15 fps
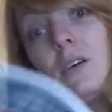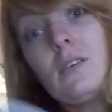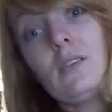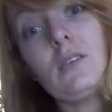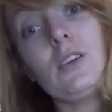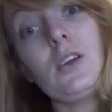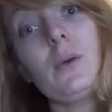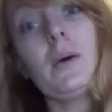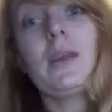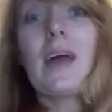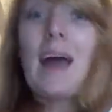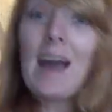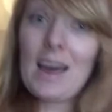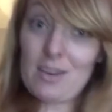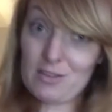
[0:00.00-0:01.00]
Ewan
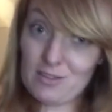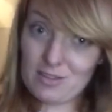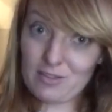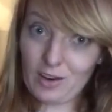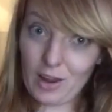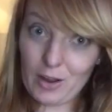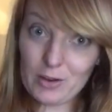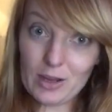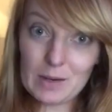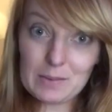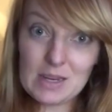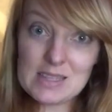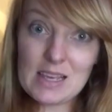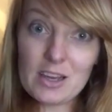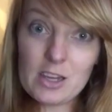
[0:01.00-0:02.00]
and Flo, and I'm
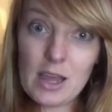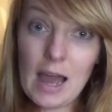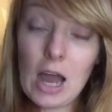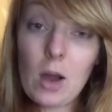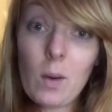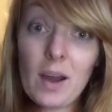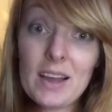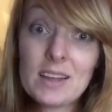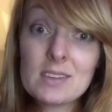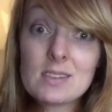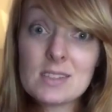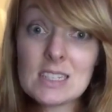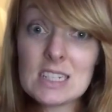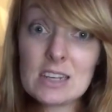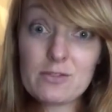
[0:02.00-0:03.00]
going to tell you how I
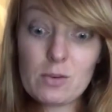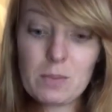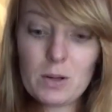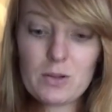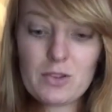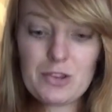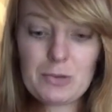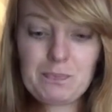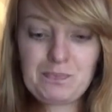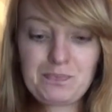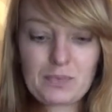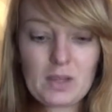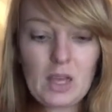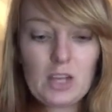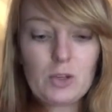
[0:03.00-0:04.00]
did it for both of them,
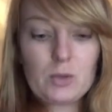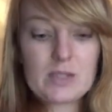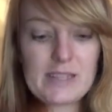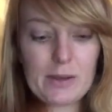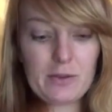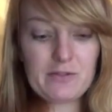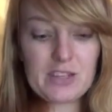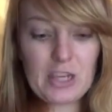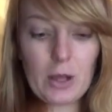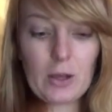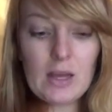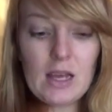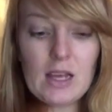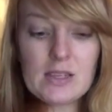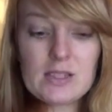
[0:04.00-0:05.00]
and you'll see on the video.
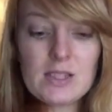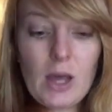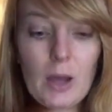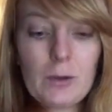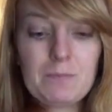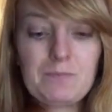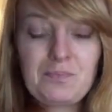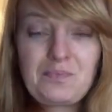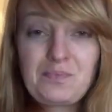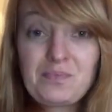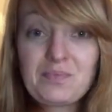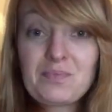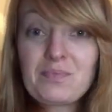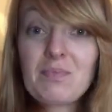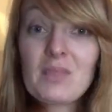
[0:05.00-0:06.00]
So
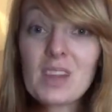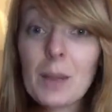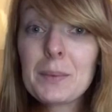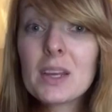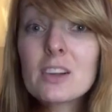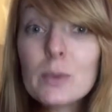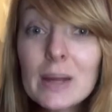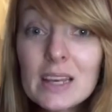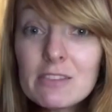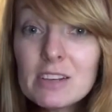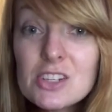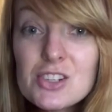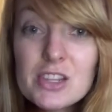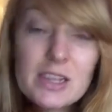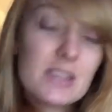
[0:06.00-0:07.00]
I'm going to quickly
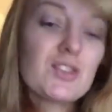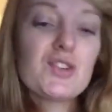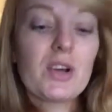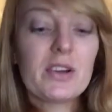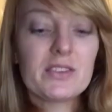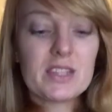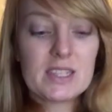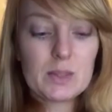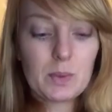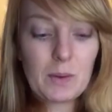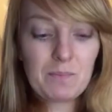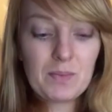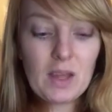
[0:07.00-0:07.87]
read you the intro to this one.